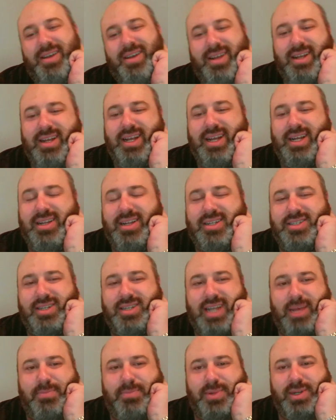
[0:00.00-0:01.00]
Yeah, it doesn't
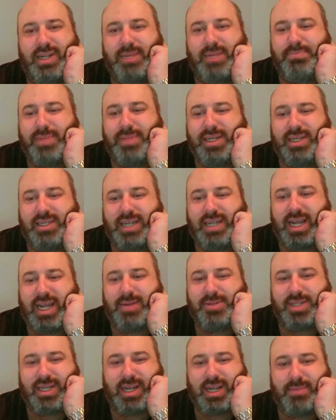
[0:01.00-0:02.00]
happen that many
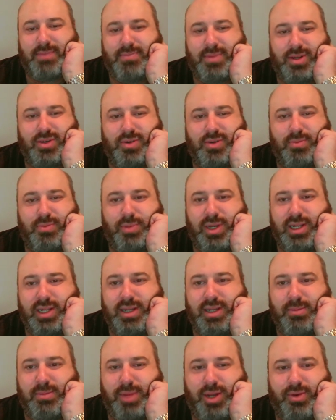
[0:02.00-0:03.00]
times that I'm
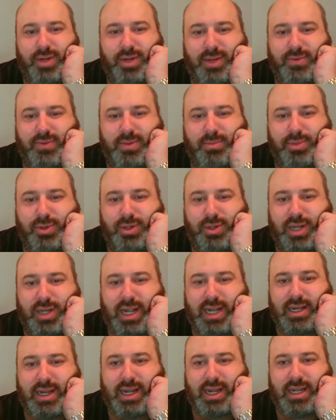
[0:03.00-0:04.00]
completely blown off the board
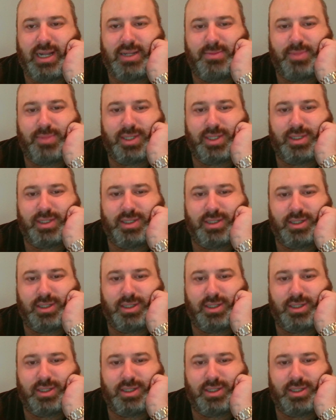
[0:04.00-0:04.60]
like that, but